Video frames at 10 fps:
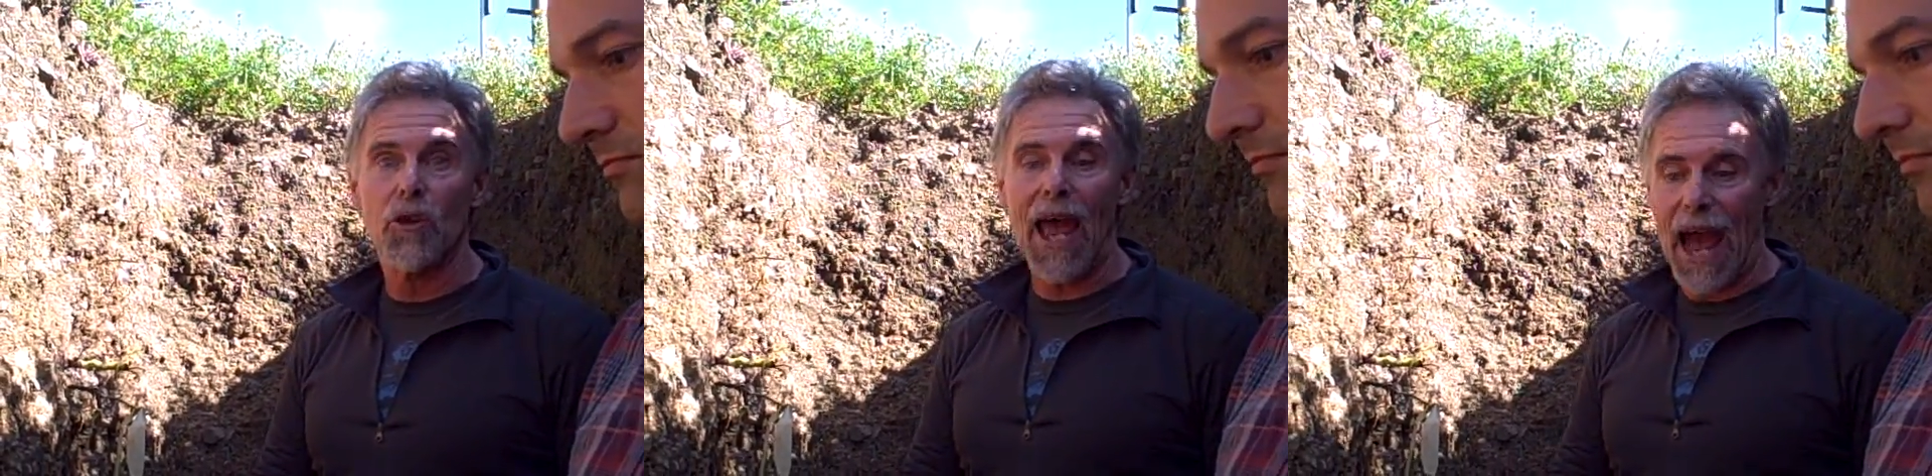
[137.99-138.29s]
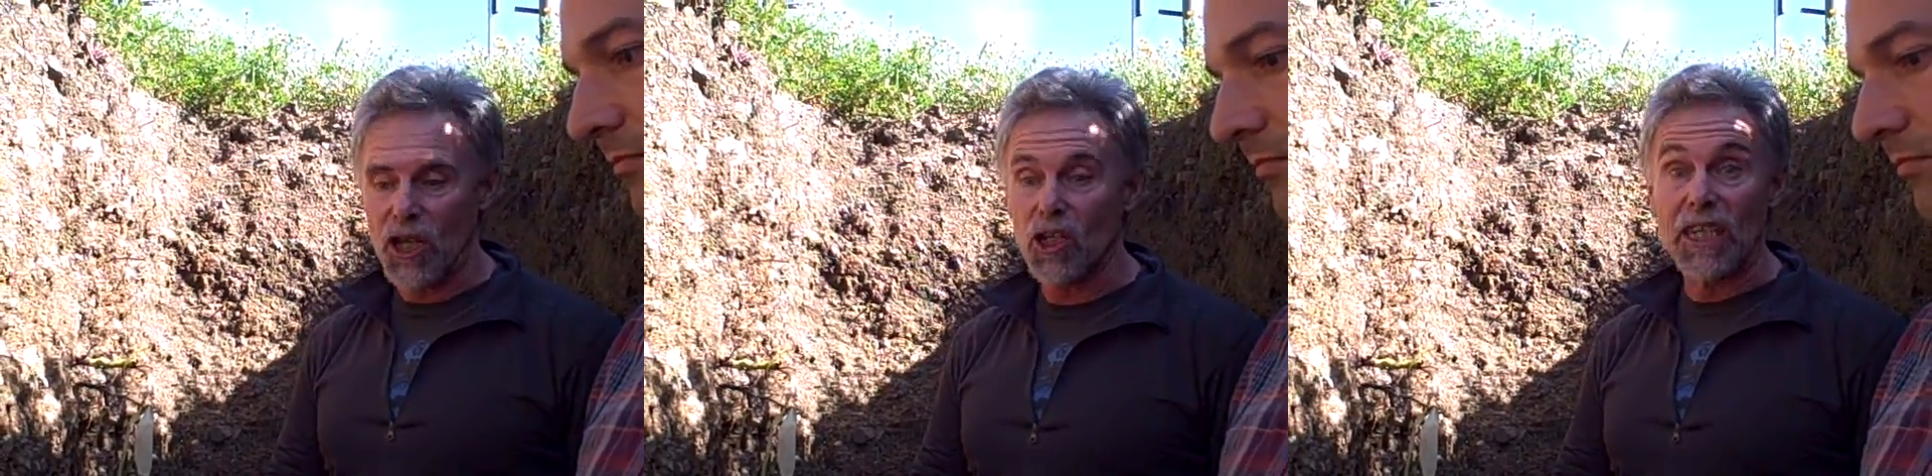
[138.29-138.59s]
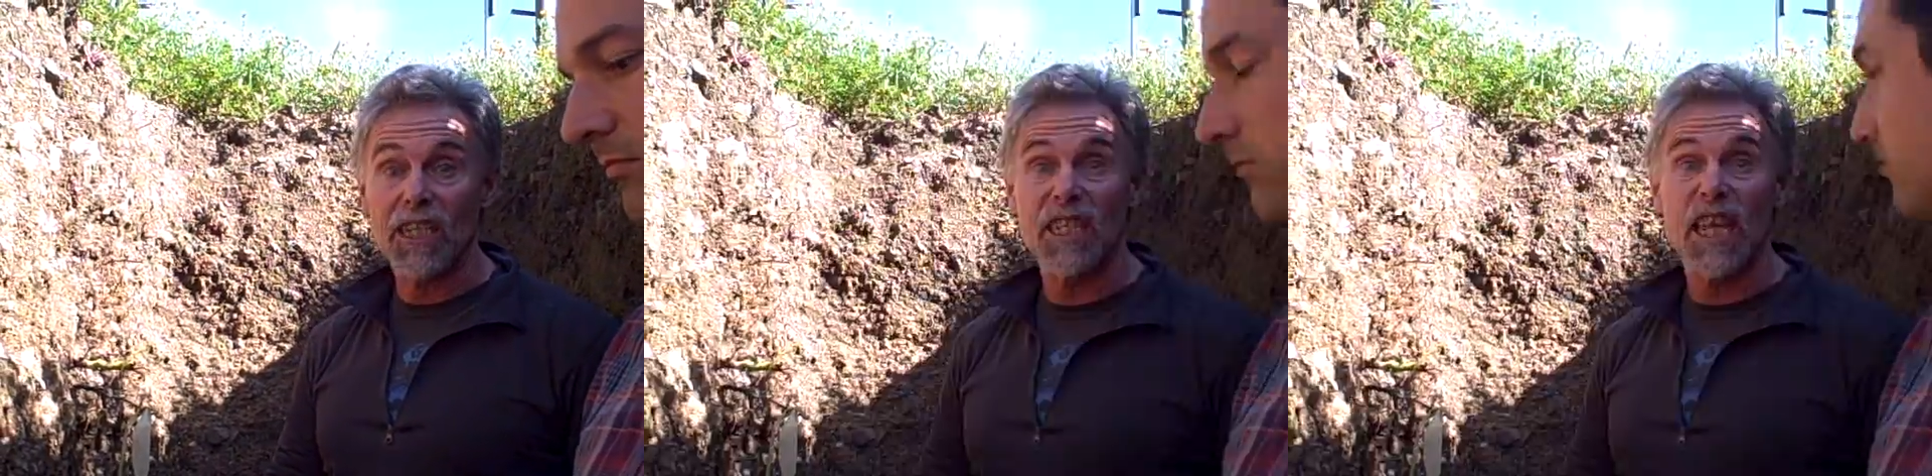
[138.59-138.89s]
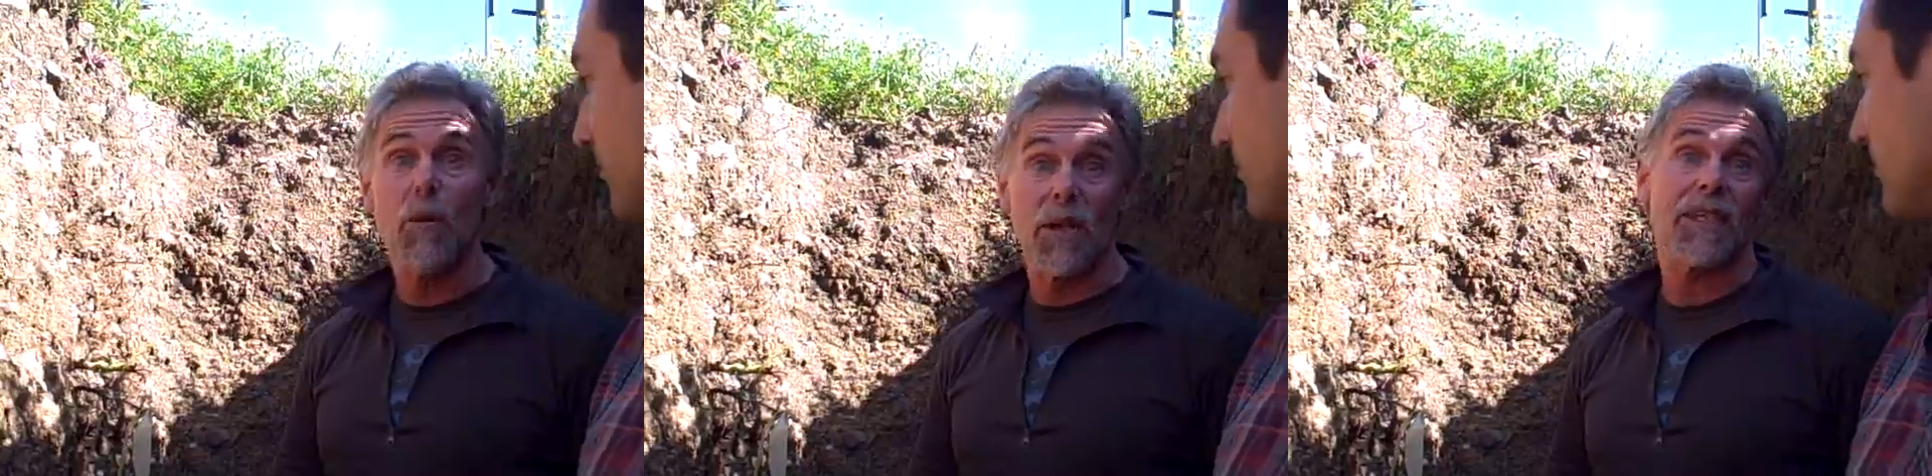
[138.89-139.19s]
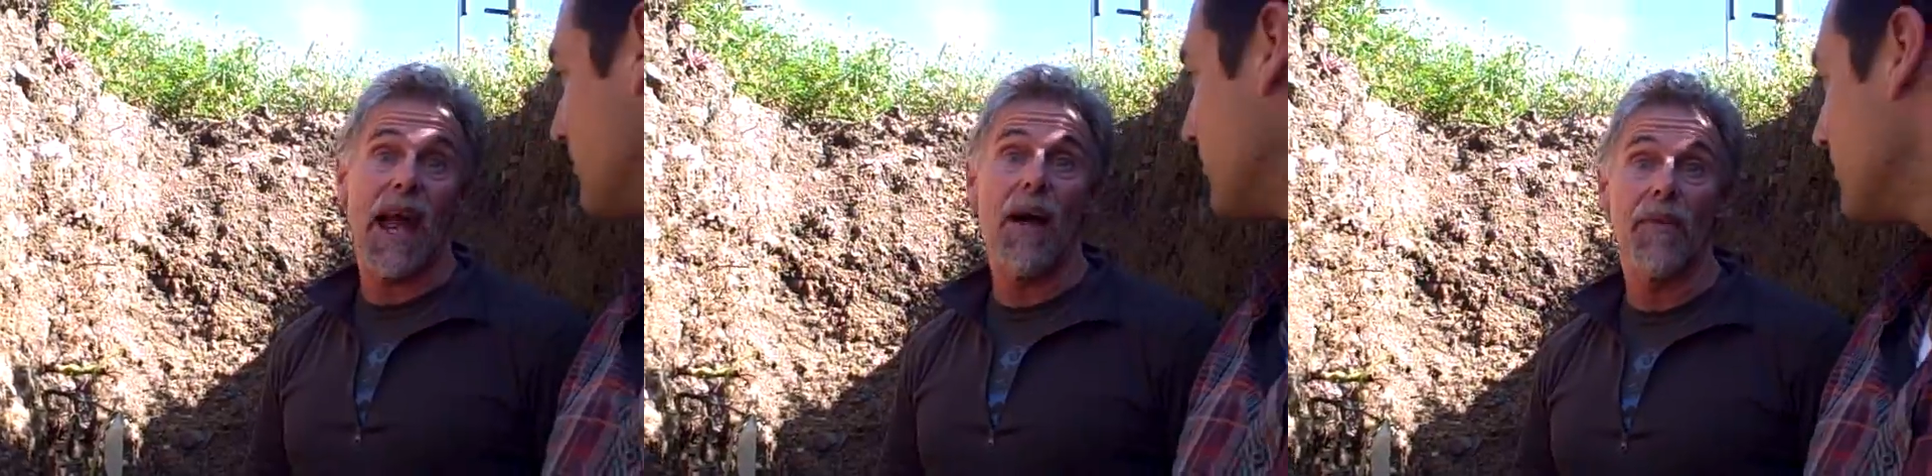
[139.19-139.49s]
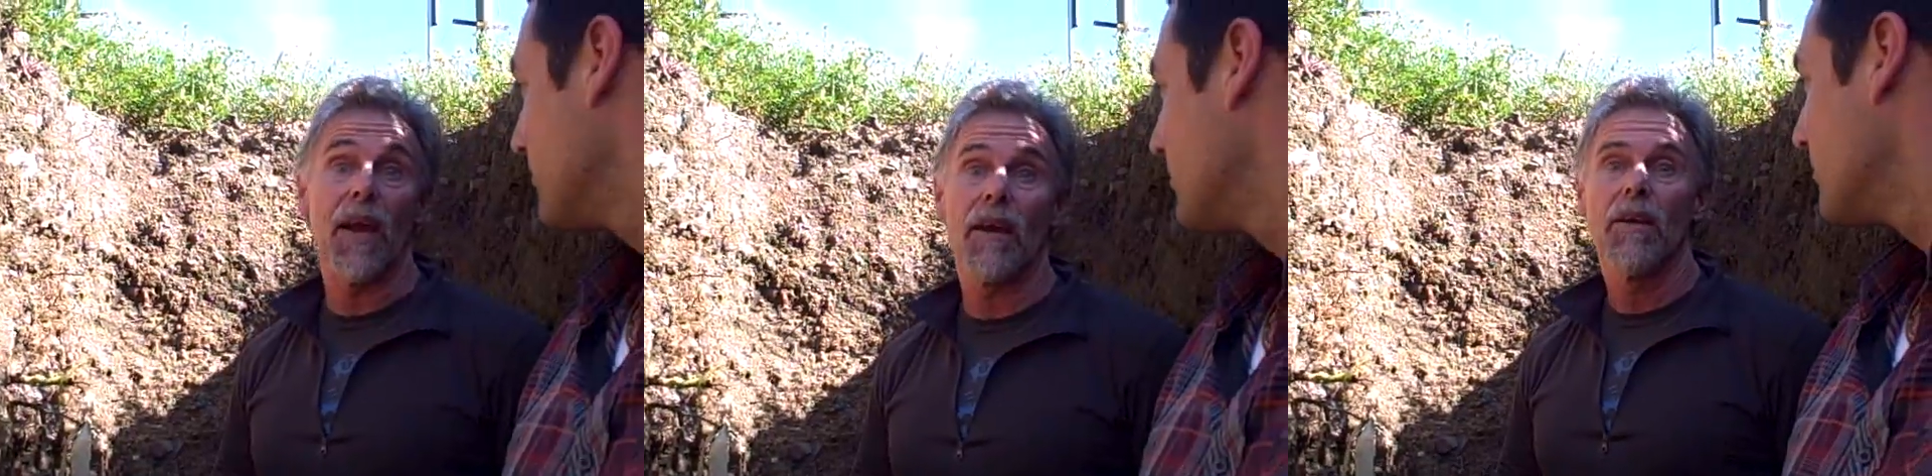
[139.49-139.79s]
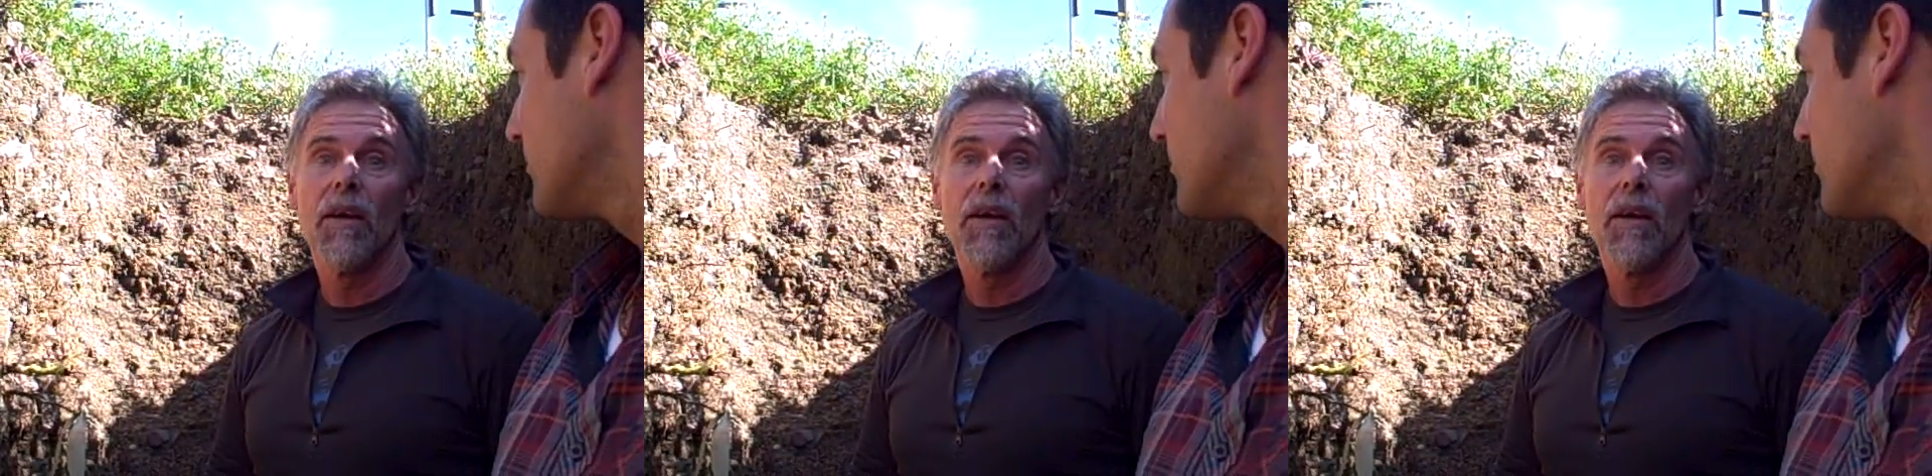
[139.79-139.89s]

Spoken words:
to actually see what's down there